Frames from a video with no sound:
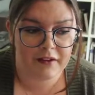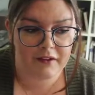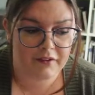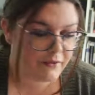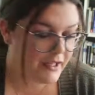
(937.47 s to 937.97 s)

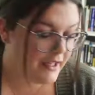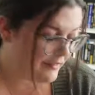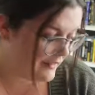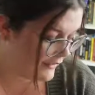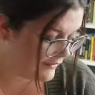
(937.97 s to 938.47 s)
So
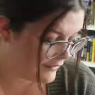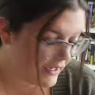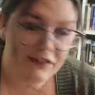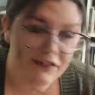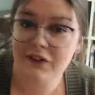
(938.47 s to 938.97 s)
yeah, thanks
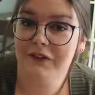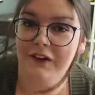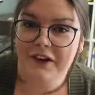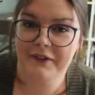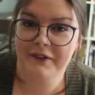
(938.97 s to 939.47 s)
guys for
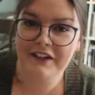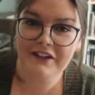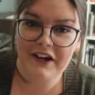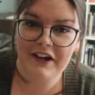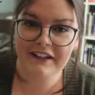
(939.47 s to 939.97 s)
following
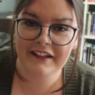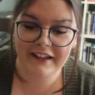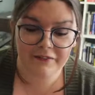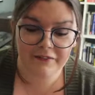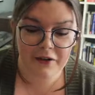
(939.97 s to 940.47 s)
along.
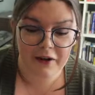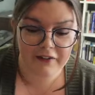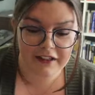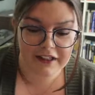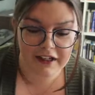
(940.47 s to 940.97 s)
If you
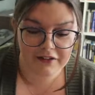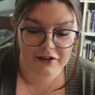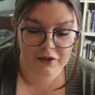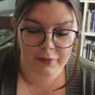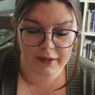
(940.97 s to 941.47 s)
have any other
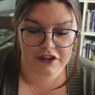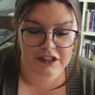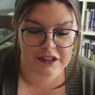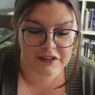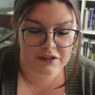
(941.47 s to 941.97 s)

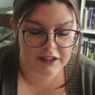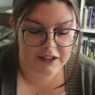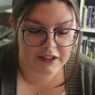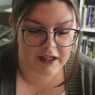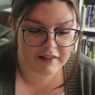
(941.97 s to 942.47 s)
questions, you
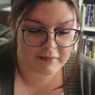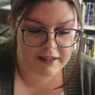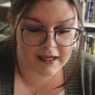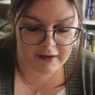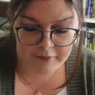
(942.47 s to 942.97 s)
can comment them
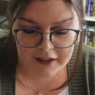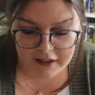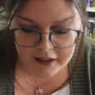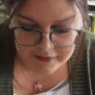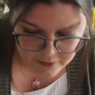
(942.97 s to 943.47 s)
now. I'm going
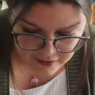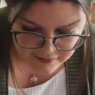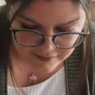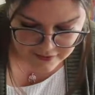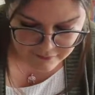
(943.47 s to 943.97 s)
to give you
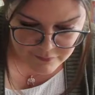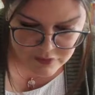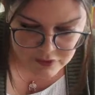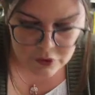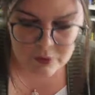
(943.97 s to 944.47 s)
guys like
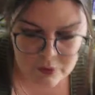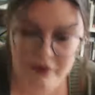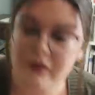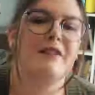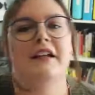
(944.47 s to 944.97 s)
2 or
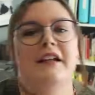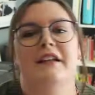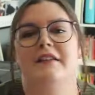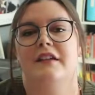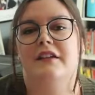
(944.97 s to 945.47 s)
3
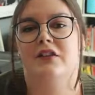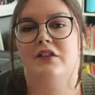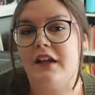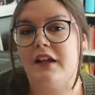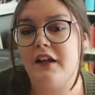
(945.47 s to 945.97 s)
minutes in case
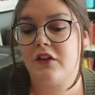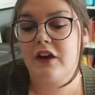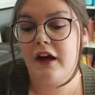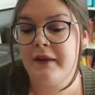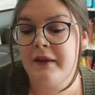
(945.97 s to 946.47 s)
there's any other
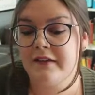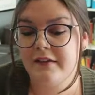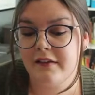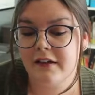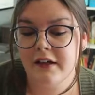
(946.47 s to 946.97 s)

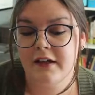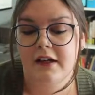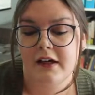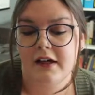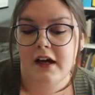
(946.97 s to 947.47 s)
comments.
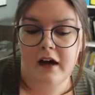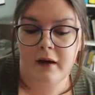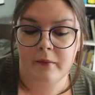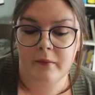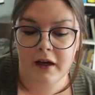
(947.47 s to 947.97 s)

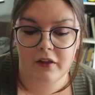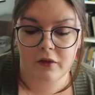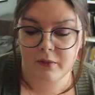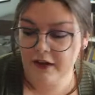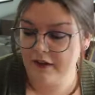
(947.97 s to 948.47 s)

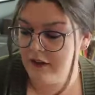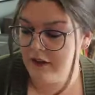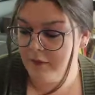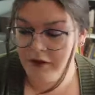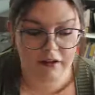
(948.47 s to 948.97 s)
Otherwise,
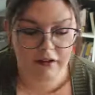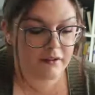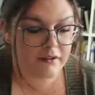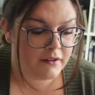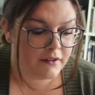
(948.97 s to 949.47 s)
I'm going to
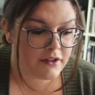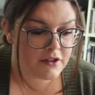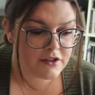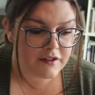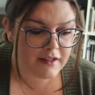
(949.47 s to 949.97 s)

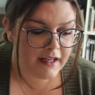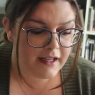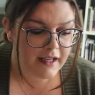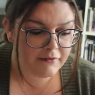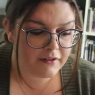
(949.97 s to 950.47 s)
just hang
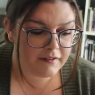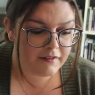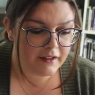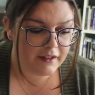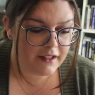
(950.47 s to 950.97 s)
out for a
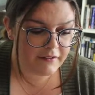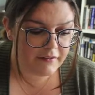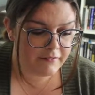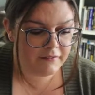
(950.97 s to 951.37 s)
second.